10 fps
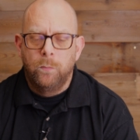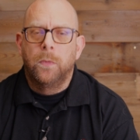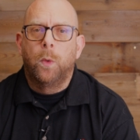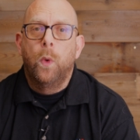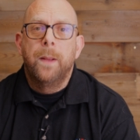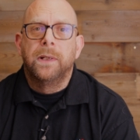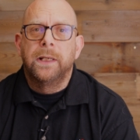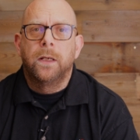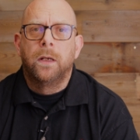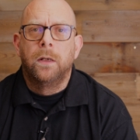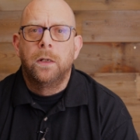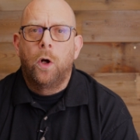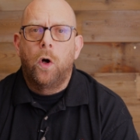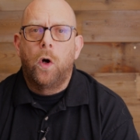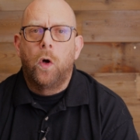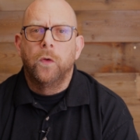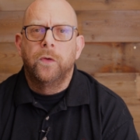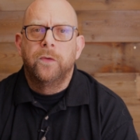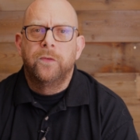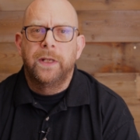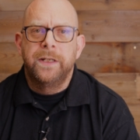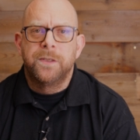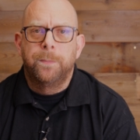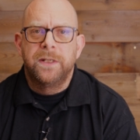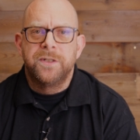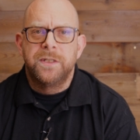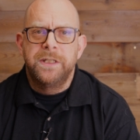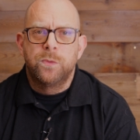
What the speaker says: web link on Dataplicity's